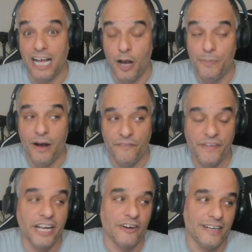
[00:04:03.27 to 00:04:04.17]
about
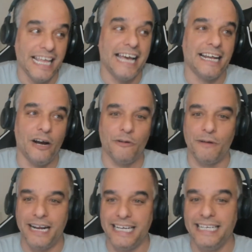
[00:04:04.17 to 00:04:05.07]
figuring that out,
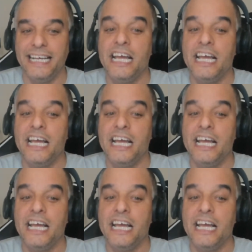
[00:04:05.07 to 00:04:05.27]
right?